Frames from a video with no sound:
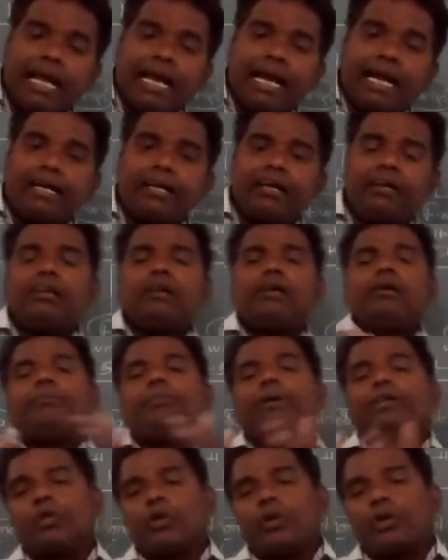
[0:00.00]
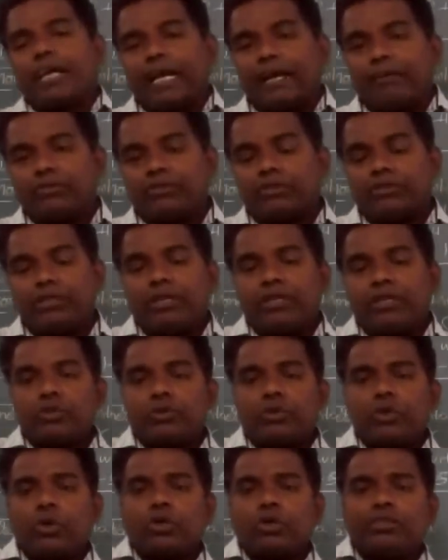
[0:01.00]
And penirogams.
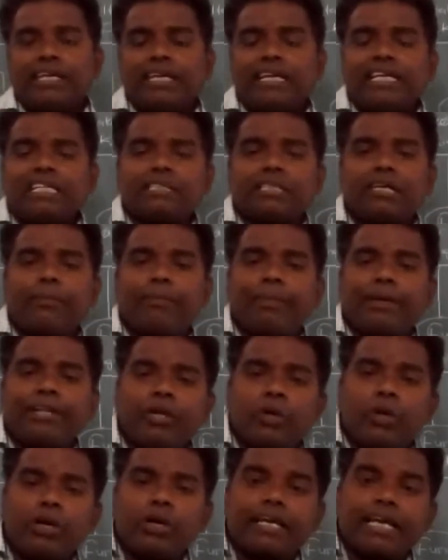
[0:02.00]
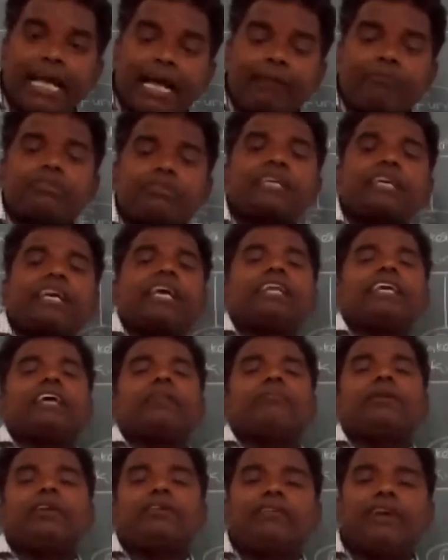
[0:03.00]
So these penirogams again
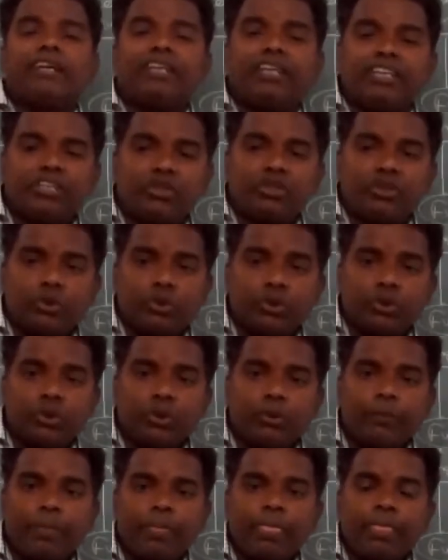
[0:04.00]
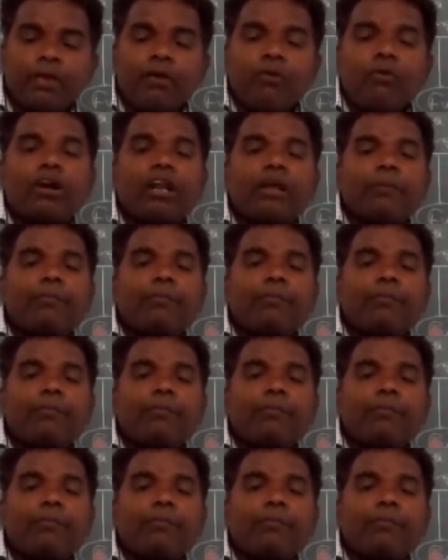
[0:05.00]
can be divided into what